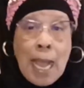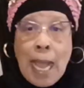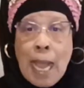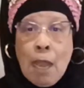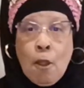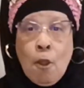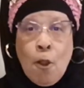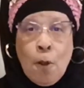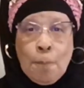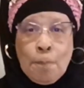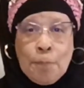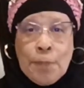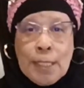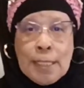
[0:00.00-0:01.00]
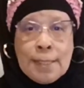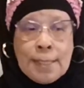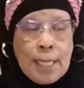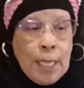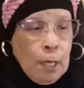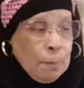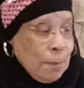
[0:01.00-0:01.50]
I hope this
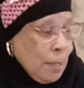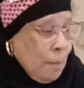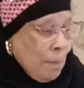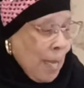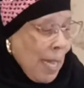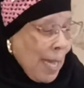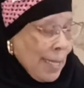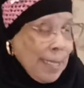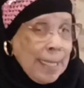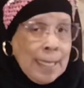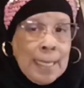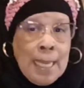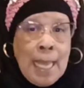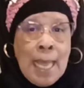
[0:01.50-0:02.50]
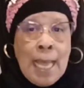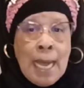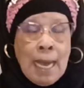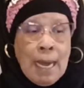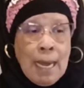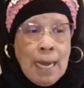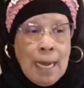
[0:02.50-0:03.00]
helps somebody
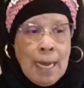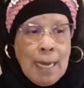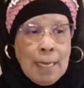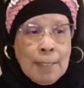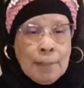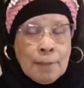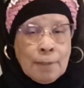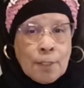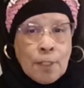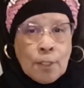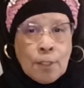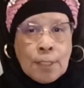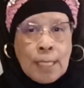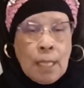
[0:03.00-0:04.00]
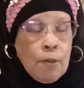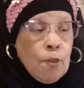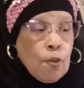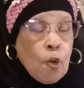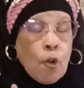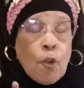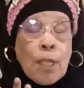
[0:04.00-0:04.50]
to say,
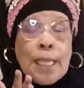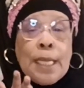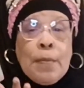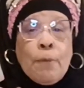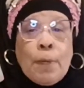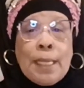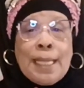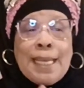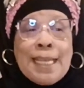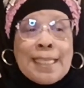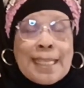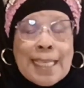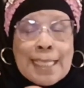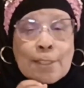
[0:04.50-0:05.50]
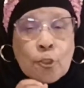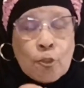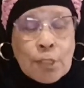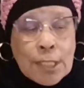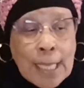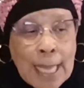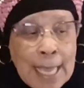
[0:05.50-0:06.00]
you know, anyway, anything to
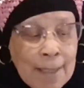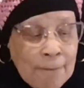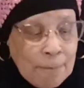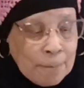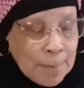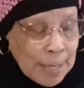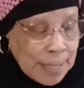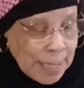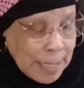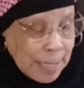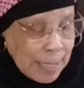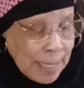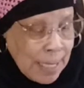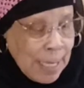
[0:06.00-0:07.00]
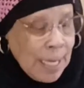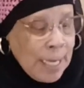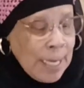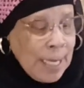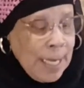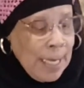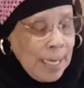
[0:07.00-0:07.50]
save money.
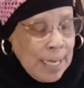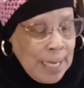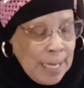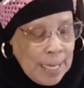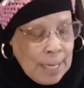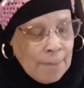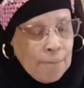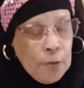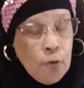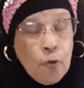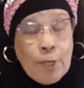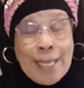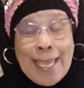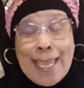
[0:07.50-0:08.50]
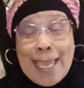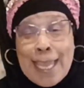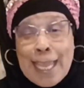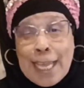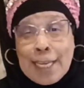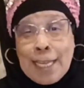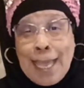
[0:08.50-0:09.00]
If you
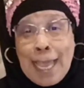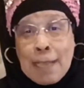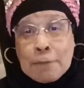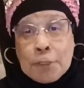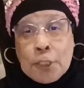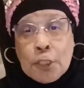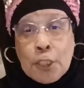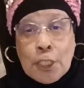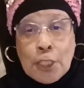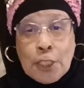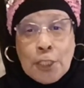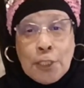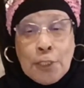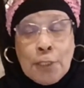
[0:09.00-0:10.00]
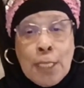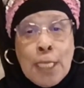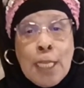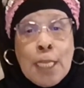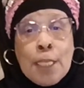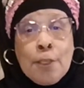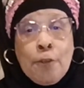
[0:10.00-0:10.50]
can have sugar,
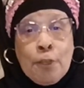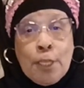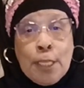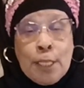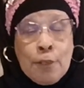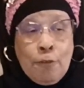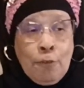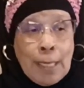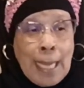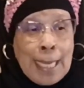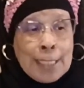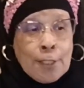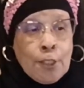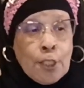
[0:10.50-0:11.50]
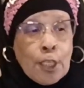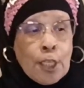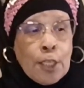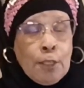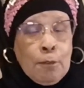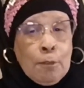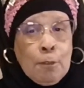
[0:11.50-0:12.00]
you like sugar
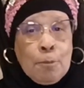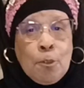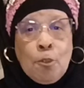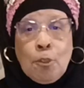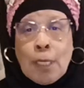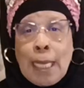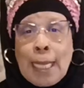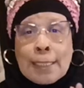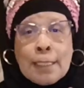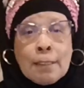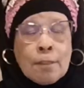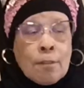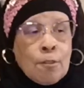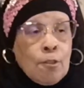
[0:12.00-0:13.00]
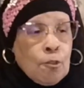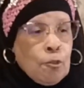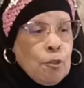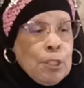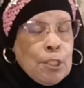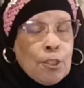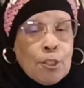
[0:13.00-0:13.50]
cubes, you like to
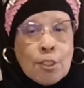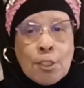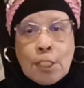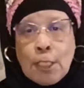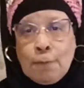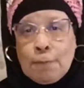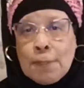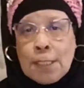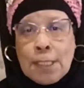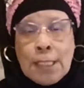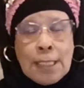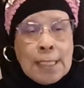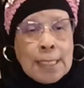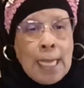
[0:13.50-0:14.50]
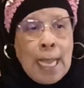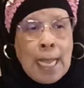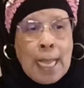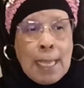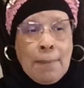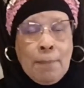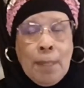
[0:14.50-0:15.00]
treat yourself to tea
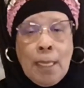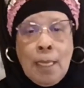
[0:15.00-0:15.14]
time,